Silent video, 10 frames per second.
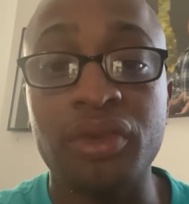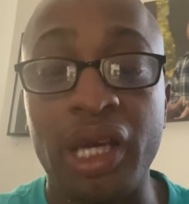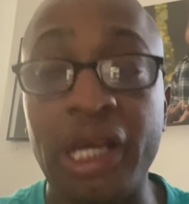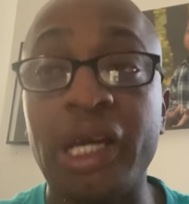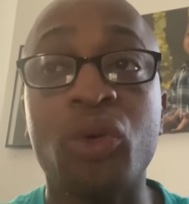
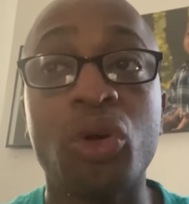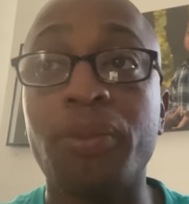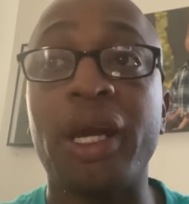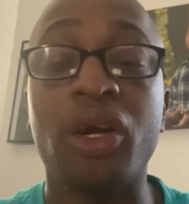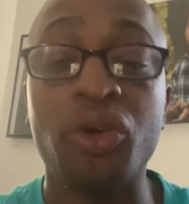Any
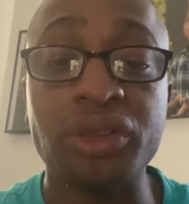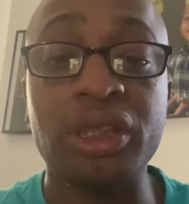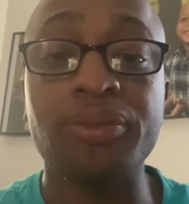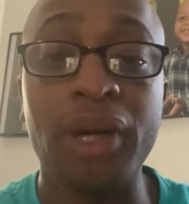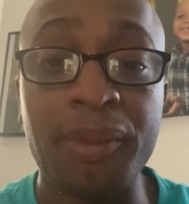quarterback that goes
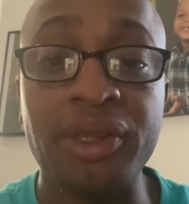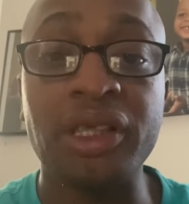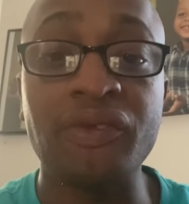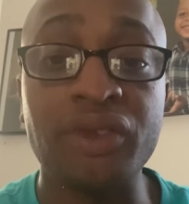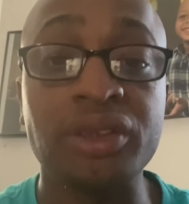against Miami
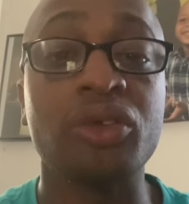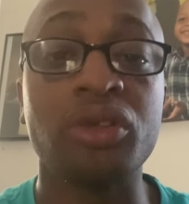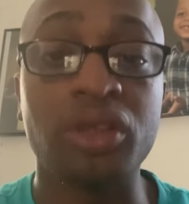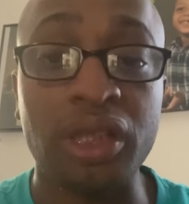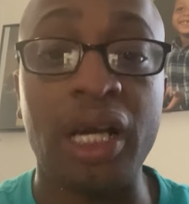defense is going
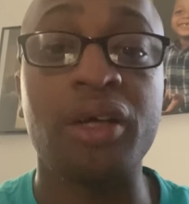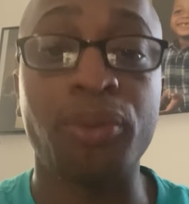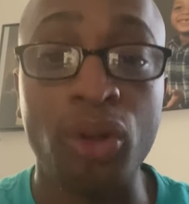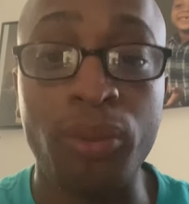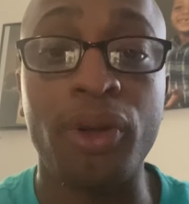to look like a
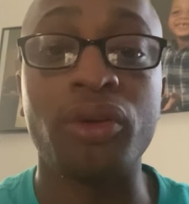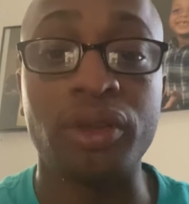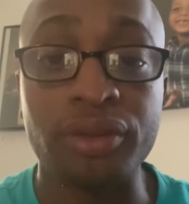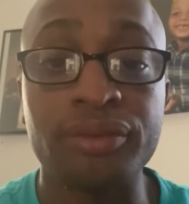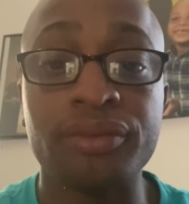pro bowler.
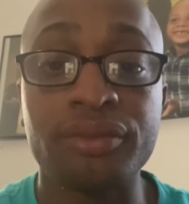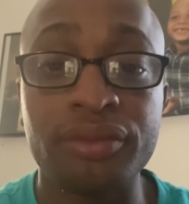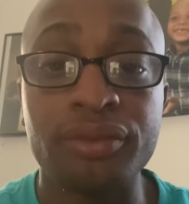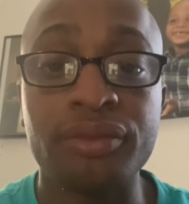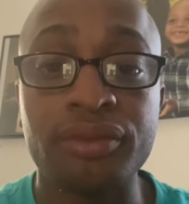
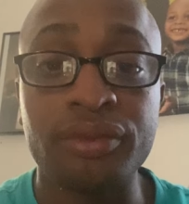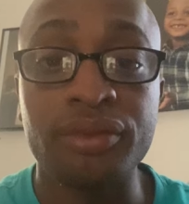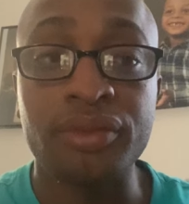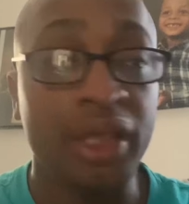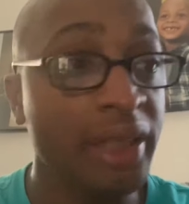
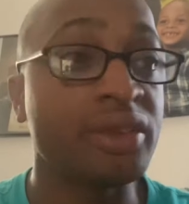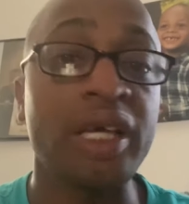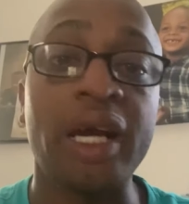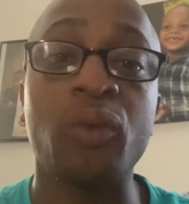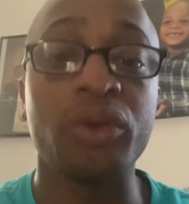Hence
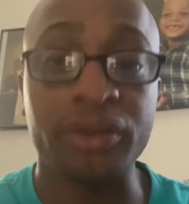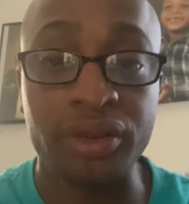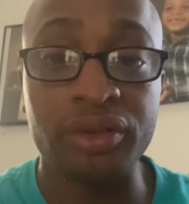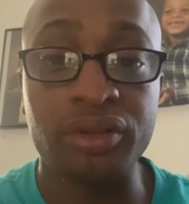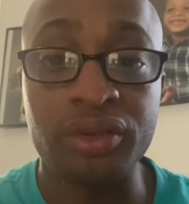Zach Wilson.